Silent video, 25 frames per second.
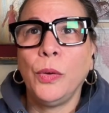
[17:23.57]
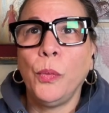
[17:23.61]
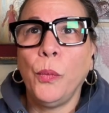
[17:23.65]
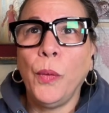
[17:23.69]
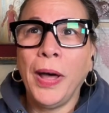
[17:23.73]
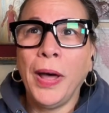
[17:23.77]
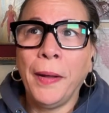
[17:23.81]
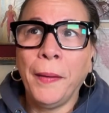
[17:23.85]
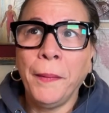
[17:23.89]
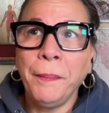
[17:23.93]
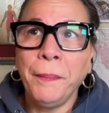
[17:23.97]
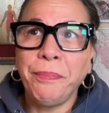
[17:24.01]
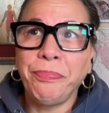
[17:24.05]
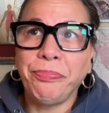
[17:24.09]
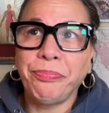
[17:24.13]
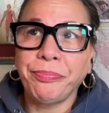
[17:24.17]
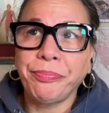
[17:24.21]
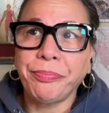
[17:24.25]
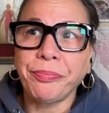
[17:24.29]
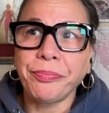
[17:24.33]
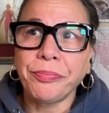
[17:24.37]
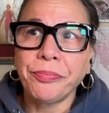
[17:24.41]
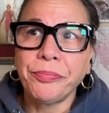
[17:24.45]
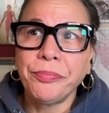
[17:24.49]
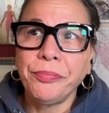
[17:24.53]
Well,
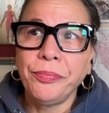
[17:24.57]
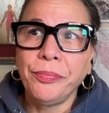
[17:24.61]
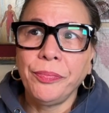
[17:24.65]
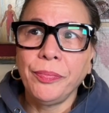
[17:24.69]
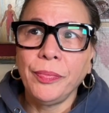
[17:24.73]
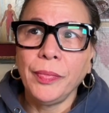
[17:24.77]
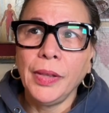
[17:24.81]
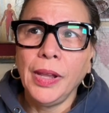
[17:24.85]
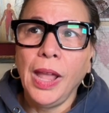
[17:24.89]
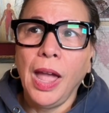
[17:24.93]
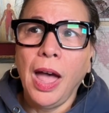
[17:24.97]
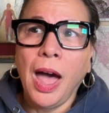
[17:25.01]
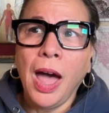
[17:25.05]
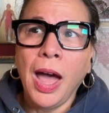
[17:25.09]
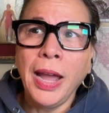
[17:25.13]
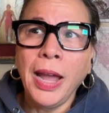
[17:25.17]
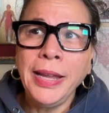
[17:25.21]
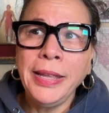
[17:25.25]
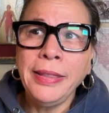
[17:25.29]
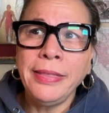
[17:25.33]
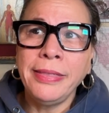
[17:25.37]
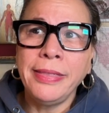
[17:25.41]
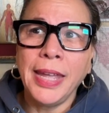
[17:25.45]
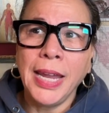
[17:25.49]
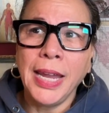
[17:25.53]

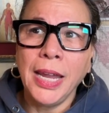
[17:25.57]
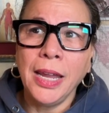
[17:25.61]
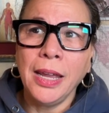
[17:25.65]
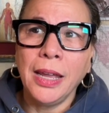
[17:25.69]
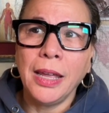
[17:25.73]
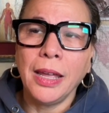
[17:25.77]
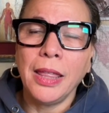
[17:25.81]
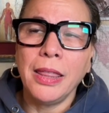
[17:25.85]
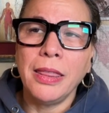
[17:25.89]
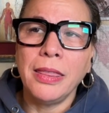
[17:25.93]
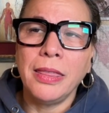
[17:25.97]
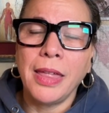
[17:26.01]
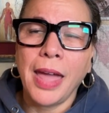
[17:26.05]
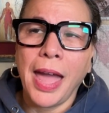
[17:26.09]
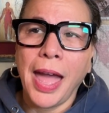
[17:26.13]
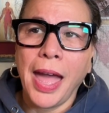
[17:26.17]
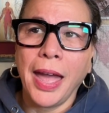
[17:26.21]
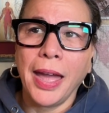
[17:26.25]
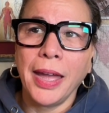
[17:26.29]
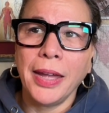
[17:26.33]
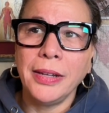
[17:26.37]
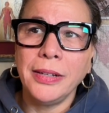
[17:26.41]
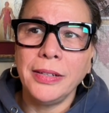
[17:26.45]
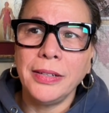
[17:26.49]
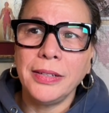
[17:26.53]
I think
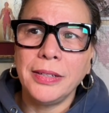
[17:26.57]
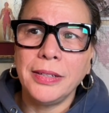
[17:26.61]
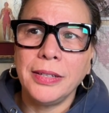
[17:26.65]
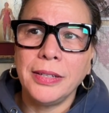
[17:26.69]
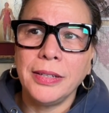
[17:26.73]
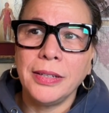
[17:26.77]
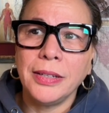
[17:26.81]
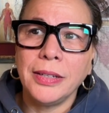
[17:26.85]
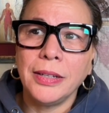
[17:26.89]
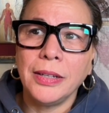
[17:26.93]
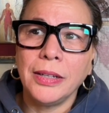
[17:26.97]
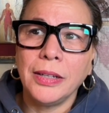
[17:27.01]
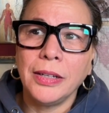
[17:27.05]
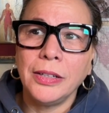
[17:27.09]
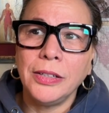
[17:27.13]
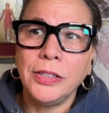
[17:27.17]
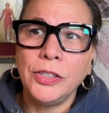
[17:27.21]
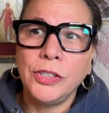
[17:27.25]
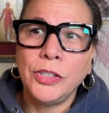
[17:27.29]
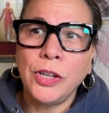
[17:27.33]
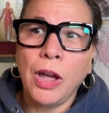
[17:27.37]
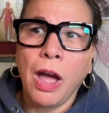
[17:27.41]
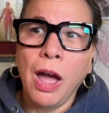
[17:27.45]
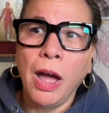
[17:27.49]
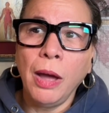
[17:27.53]
that
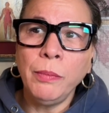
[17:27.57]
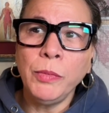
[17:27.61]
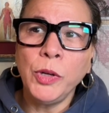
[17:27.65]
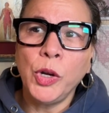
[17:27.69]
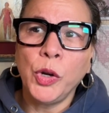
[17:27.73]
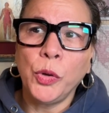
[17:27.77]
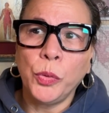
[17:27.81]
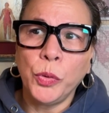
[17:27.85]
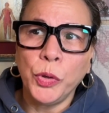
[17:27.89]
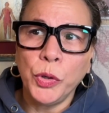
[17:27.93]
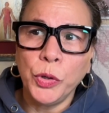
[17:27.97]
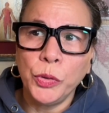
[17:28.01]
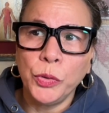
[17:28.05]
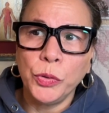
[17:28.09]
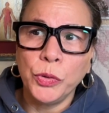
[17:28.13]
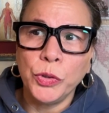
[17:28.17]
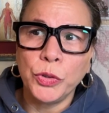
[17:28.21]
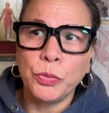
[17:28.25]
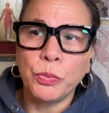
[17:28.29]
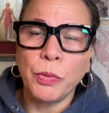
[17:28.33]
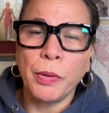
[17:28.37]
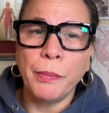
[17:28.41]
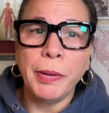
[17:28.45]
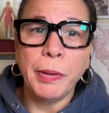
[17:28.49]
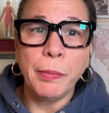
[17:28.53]
Tom
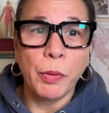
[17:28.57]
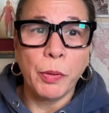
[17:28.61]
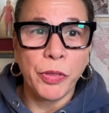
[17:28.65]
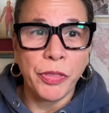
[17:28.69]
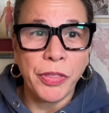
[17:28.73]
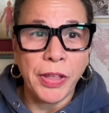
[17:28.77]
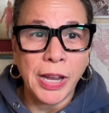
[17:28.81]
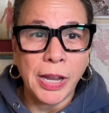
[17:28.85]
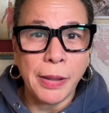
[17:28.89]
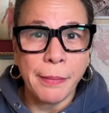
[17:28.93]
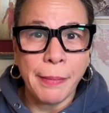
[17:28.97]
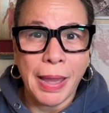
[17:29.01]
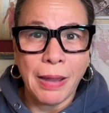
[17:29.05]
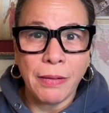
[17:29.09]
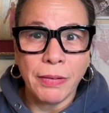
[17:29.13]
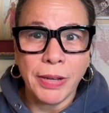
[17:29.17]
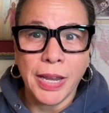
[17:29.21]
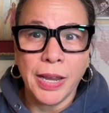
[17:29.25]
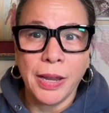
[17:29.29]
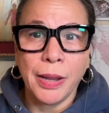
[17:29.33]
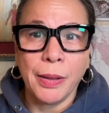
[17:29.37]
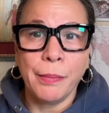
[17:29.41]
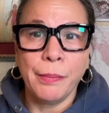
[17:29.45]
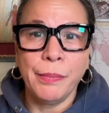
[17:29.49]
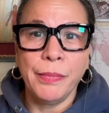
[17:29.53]
Cruise, when people think about
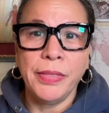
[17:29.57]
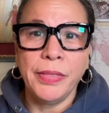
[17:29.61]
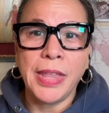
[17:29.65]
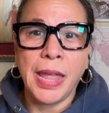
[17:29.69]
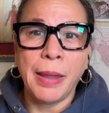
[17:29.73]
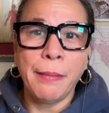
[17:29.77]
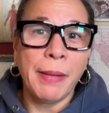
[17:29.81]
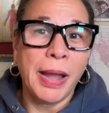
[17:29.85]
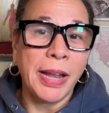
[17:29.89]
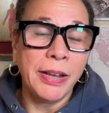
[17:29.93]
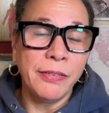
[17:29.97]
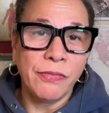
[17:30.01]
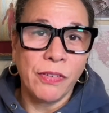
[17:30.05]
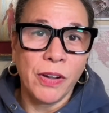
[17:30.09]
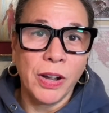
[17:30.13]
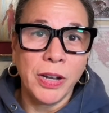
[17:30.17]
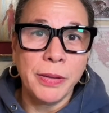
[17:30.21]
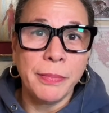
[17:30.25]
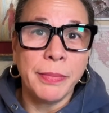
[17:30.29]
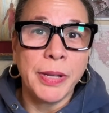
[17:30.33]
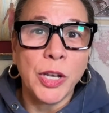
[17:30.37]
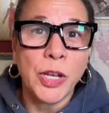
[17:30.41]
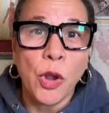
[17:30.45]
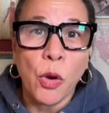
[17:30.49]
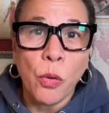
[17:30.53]
him, they might
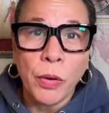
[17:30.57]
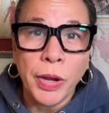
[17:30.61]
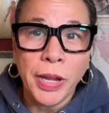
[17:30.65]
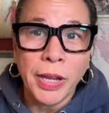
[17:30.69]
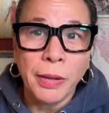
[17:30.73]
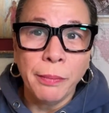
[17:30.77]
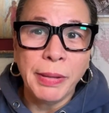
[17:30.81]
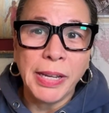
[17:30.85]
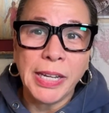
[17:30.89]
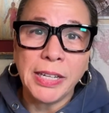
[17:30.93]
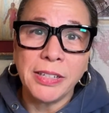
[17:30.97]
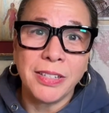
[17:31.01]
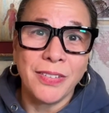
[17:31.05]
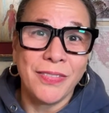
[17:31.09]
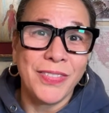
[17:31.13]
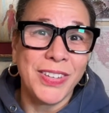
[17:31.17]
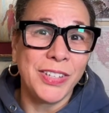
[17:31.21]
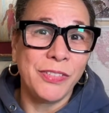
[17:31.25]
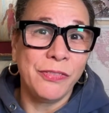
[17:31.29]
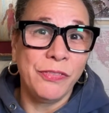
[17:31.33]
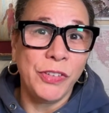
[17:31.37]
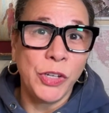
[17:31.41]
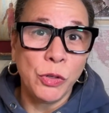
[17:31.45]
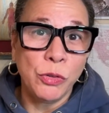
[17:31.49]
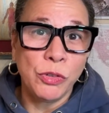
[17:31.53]
find him annoying because of
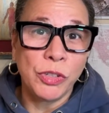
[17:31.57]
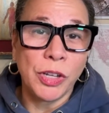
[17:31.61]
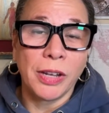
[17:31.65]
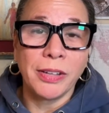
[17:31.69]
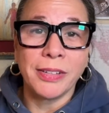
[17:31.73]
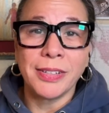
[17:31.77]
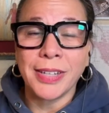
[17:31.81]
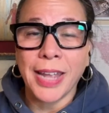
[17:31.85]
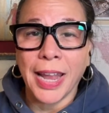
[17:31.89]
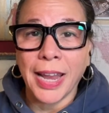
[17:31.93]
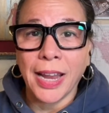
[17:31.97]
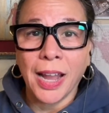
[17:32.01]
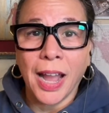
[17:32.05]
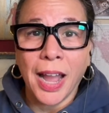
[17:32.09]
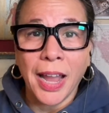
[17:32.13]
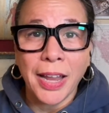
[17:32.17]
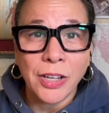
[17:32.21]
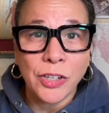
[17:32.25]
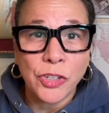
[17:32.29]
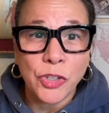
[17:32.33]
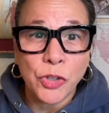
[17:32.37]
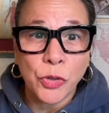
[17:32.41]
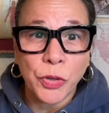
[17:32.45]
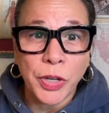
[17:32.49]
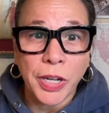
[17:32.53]
his views on
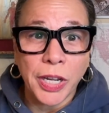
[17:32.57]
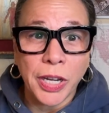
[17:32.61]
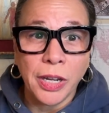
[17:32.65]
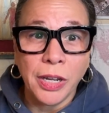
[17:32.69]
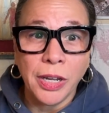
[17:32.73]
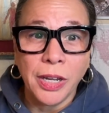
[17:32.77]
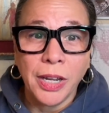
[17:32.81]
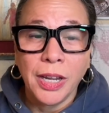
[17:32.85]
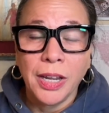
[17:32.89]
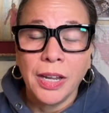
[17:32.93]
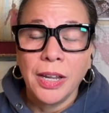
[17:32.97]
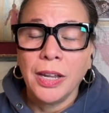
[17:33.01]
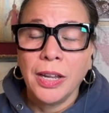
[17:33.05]
psychiatry,